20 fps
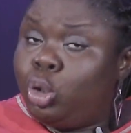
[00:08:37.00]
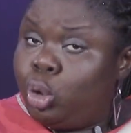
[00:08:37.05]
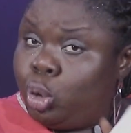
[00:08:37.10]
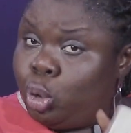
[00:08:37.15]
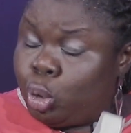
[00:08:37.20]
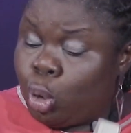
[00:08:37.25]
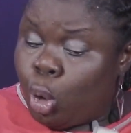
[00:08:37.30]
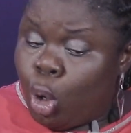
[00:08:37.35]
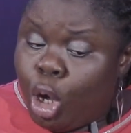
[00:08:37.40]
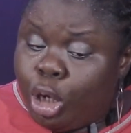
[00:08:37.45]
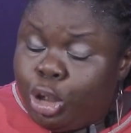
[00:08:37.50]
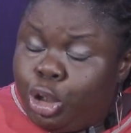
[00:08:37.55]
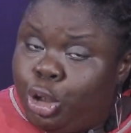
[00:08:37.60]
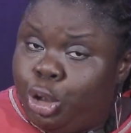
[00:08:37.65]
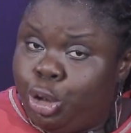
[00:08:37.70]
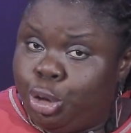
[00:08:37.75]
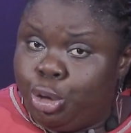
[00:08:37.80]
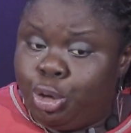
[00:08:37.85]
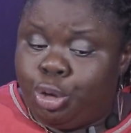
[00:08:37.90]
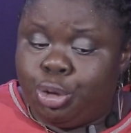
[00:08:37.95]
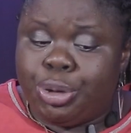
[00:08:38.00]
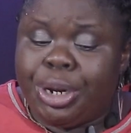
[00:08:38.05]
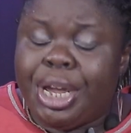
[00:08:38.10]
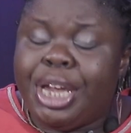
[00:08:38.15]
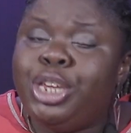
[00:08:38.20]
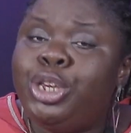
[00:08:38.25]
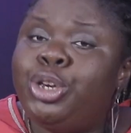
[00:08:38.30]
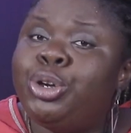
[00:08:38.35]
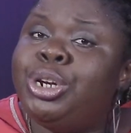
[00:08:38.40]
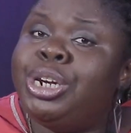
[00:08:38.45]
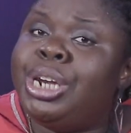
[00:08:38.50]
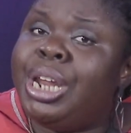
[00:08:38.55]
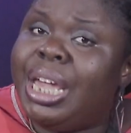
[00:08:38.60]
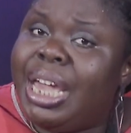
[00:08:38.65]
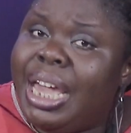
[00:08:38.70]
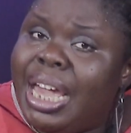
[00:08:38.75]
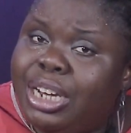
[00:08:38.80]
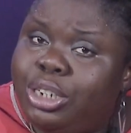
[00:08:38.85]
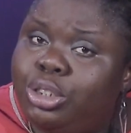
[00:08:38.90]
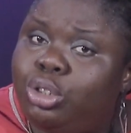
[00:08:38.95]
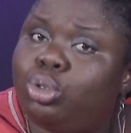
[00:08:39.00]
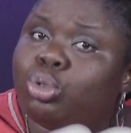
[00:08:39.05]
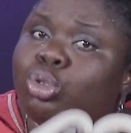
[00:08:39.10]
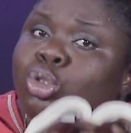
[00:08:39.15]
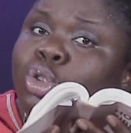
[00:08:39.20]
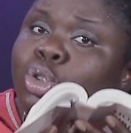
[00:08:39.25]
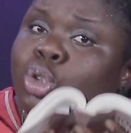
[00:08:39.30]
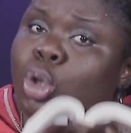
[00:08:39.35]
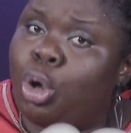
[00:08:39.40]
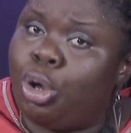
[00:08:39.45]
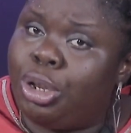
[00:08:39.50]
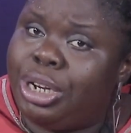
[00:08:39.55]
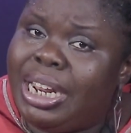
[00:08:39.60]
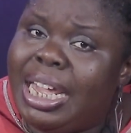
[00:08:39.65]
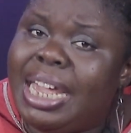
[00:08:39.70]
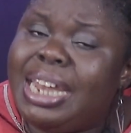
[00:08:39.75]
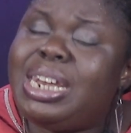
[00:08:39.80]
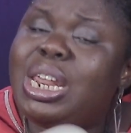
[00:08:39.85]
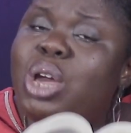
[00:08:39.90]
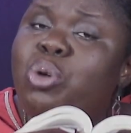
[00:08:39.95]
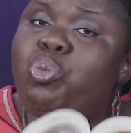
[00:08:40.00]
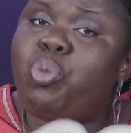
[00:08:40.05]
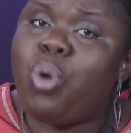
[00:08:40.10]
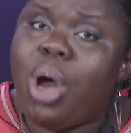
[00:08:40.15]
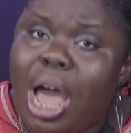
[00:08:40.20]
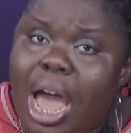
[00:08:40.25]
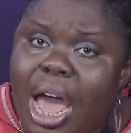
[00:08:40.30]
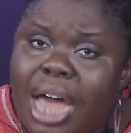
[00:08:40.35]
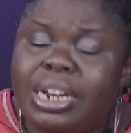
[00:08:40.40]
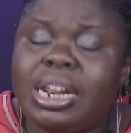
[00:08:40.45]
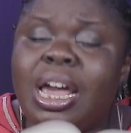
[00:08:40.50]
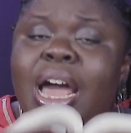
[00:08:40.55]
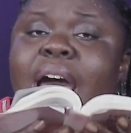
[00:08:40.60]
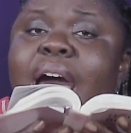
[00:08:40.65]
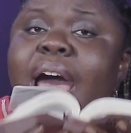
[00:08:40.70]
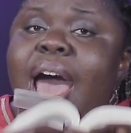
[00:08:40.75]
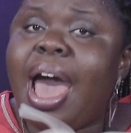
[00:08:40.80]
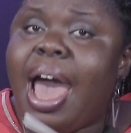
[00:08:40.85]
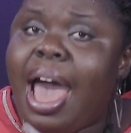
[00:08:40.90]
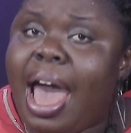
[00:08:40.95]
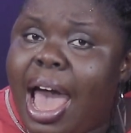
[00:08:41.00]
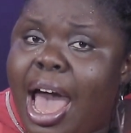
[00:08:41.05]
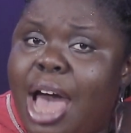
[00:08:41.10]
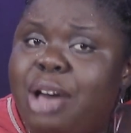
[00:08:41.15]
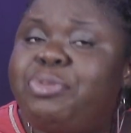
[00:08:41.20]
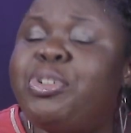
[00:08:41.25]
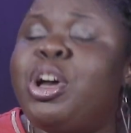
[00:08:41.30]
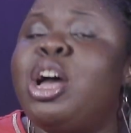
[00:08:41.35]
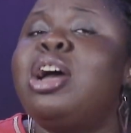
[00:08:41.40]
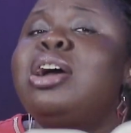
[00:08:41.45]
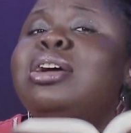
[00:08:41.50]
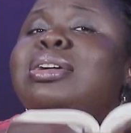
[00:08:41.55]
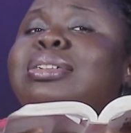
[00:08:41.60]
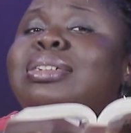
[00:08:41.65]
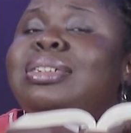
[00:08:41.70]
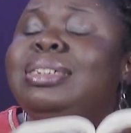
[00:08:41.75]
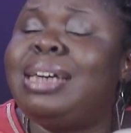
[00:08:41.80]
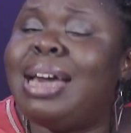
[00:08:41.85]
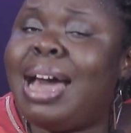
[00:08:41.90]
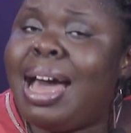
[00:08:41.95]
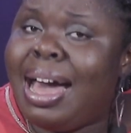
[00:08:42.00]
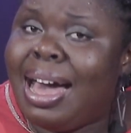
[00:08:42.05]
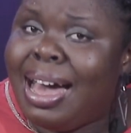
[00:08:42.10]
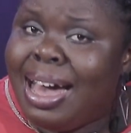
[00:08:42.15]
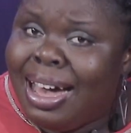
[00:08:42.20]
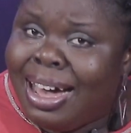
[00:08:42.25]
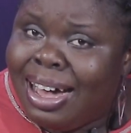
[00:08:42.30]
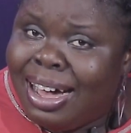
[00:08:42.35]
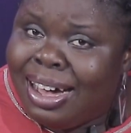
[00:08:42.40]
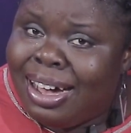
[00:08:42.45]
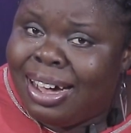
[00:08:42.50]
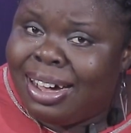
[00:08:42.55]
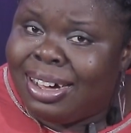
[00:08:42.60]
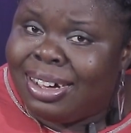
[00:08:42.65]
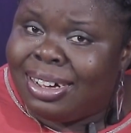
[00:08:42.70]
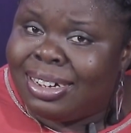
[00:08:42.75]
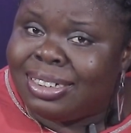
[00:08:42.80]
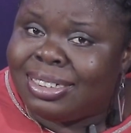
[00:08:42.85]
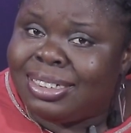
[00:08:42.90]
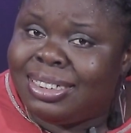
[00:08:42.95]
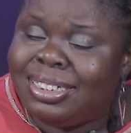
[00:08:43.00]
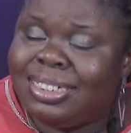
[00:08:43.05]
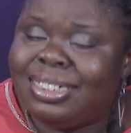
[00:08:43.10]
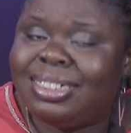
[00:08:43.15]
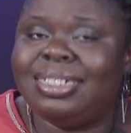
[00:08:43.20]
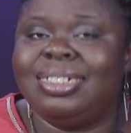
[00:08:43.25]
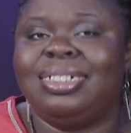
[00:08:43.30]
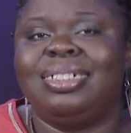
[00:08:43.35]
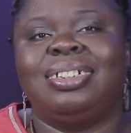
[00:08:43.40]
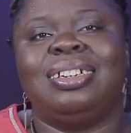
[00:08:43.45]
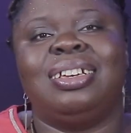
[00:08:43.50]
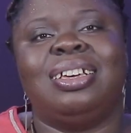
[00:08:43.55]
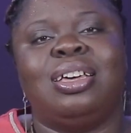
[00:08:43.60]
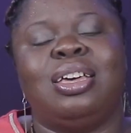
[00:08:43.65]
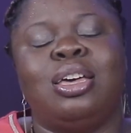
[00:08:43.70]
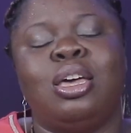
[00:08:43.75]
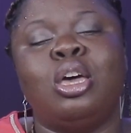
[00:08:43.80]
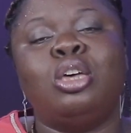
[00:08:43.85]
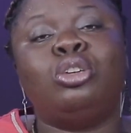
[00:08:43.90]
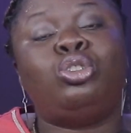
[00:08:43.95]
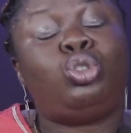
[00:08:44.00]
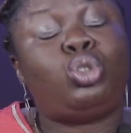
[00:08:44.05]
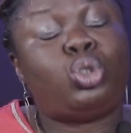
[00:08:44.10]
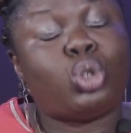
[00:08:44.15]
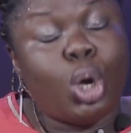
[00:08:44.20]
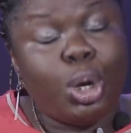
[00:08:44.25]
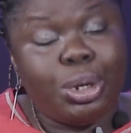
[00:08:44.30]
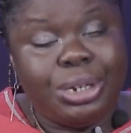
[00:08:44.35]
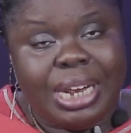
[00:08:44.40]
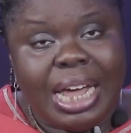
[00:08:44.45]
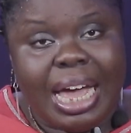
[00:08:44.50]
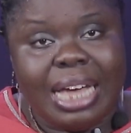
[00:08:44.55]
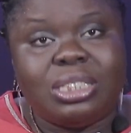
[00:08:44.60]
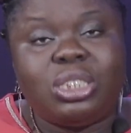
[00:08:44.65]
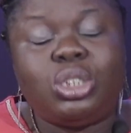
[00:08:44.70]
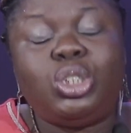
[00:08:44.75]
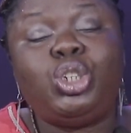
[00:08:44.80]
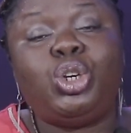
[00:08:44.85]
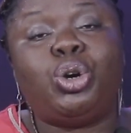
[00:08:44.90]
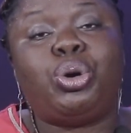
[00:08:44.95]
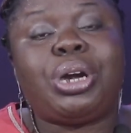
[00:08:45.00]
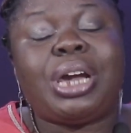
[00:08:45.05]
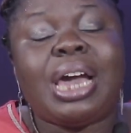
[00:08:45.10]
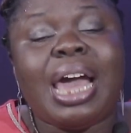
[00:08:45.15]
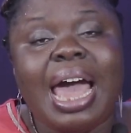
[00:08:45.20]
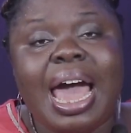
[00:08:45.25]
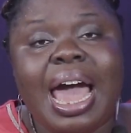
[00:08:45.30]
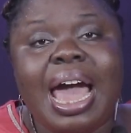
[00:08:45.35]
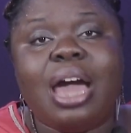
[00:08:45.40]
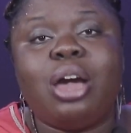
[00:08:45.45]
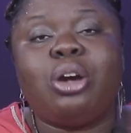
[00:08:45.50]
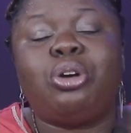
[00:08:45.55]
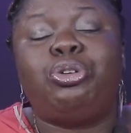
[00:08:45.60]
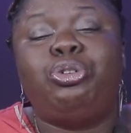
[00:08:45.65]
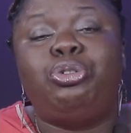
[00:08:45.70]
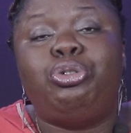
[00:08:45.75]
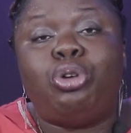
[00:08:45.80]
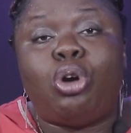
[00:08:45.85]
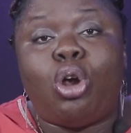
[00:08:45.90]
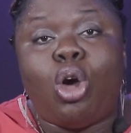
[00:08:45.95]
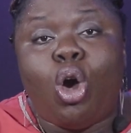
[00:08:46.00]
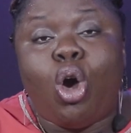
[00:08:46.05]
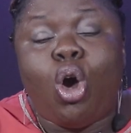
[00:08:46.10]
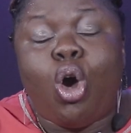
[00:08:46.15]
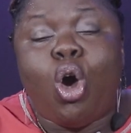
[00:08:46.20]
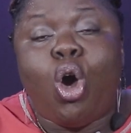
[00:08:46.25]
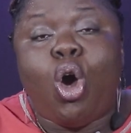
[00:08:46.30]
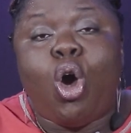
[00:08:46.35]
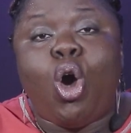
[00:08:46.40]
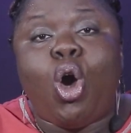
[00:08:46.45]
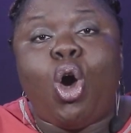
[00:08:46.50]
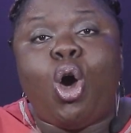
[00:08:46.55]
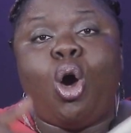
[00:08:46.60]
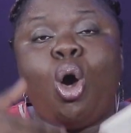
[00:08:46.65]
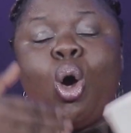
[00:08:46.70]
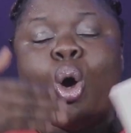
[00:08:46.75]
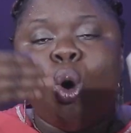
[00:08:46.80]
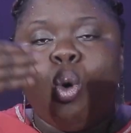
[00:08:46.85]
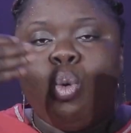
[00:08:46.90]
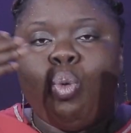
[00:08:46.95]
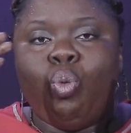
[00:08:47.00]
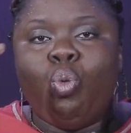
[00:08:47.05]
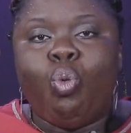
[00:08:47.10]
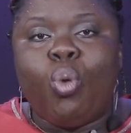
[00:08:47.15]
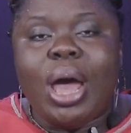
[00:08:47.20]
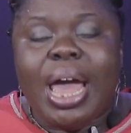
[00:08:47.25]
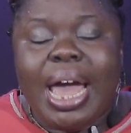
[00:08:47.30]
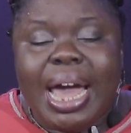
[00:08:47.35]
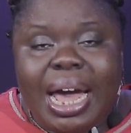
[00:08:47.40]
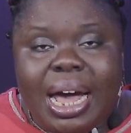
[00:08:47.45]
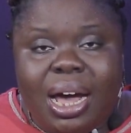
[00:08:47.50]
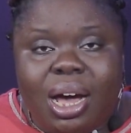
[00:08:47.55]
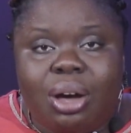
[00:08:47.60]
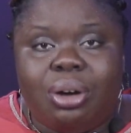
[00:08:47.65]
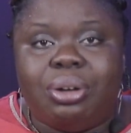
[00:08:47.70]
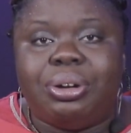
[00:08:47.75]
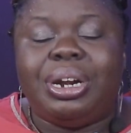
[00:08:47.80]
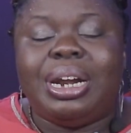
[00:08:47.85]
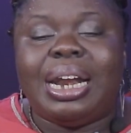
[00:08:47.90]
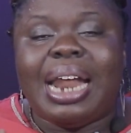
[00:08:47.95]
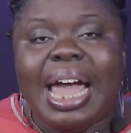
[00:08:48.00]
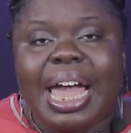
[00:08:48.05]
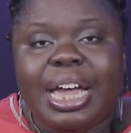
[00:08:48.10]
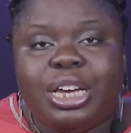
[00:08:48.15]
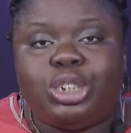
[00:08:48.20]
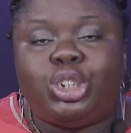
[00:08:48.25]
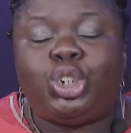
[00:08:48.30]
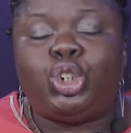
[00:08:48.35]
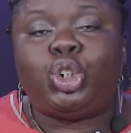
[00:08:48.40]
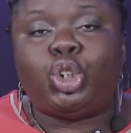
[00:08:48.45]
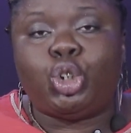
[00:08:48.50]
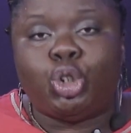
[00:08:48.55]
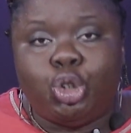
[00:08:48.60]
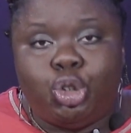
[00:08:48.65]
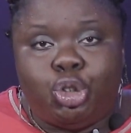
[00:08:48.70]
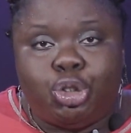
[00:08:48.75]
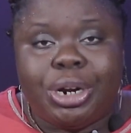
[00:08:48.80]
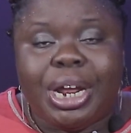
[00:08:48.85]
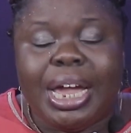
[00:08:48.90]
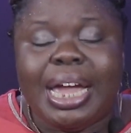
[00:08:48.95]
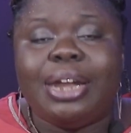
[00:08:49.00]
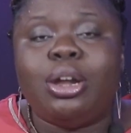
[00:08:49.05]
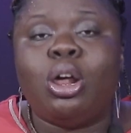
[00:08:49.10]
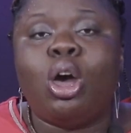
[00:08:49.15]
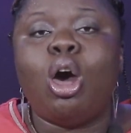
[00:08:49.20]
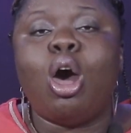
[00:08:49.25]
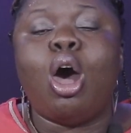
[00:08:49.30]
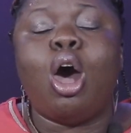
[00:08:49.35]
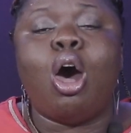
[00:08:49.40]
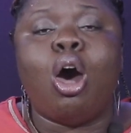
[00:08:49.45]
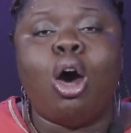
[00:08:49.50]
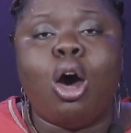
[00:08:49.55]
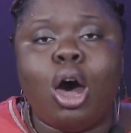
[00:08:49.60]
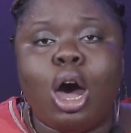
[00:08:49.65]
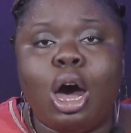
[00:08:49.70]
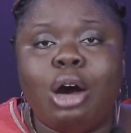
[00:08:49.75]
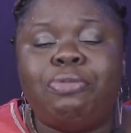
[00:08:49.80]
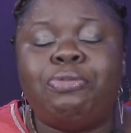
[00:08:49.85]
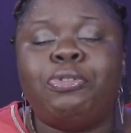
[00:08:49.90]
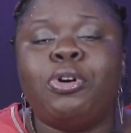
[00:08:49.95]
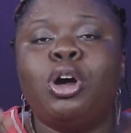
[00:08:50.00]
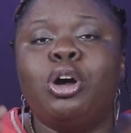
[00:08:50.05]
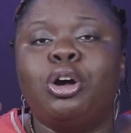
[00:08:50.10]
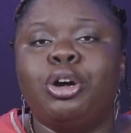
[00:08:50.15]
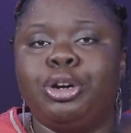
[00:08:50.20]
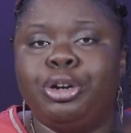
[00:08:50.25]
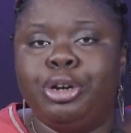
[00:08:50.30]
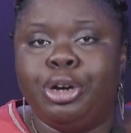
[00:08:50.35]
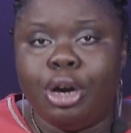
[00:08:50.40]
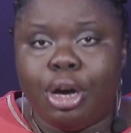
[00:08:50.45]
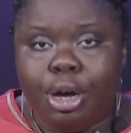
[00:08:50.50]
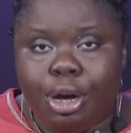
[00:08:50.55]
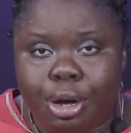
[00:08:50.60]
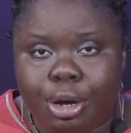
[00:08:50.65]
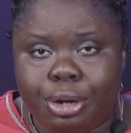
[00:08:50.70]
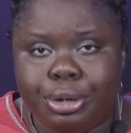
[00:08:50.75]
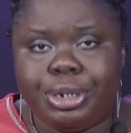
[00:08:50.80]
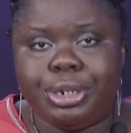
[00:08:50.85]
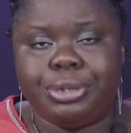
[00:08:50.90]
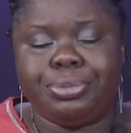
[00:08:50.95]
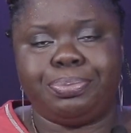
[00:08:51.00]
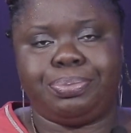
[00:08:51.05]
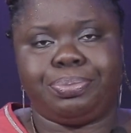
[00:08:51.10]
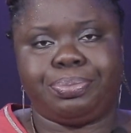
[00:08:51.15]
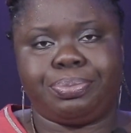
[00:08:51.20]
So, children, you need to study the Word of God so that you can grow well like children of God.